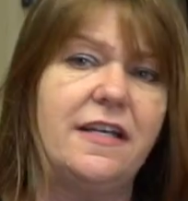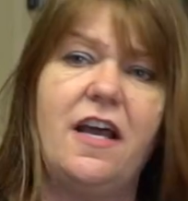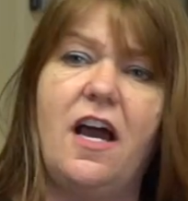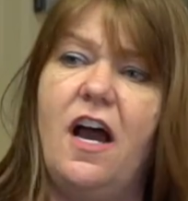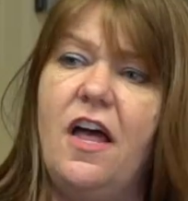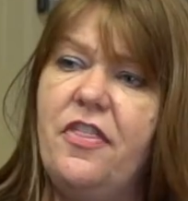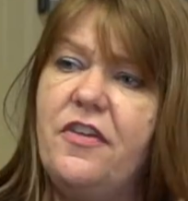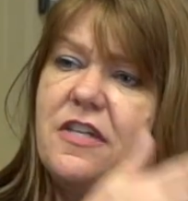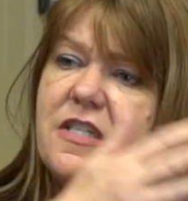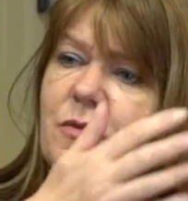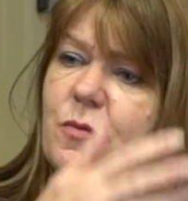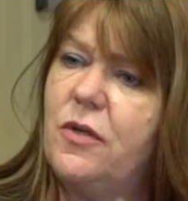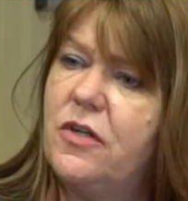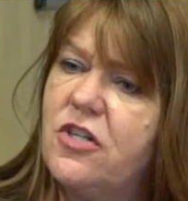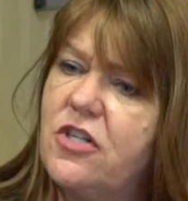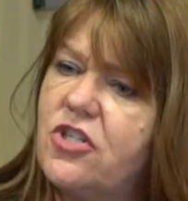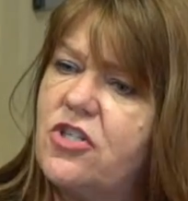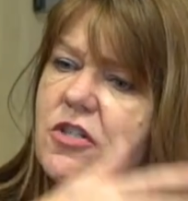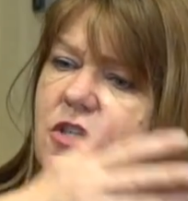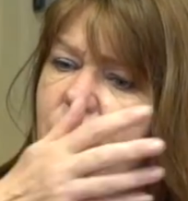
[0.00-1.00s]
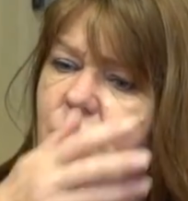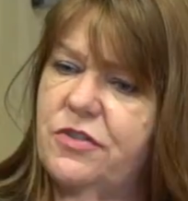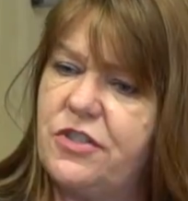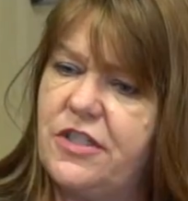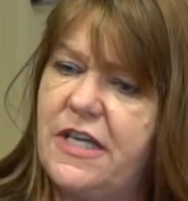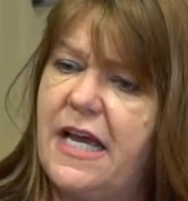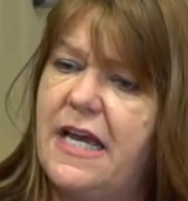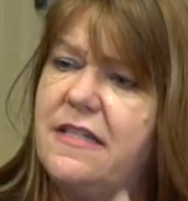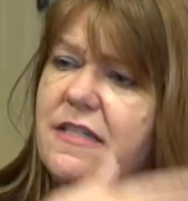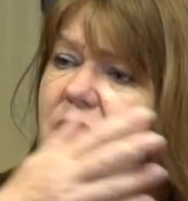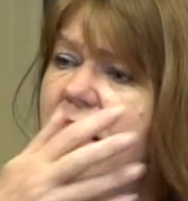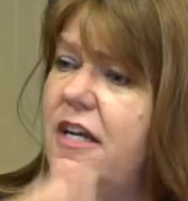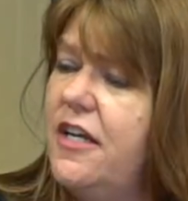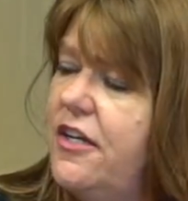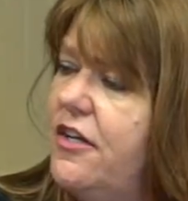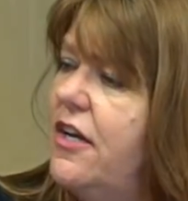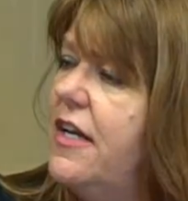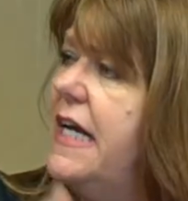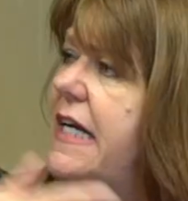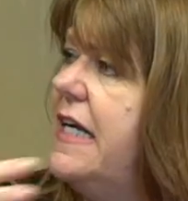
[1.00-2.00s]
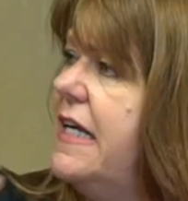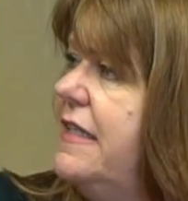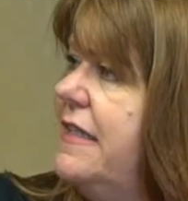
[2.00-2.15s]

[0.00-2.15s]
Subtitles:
and others will shed, like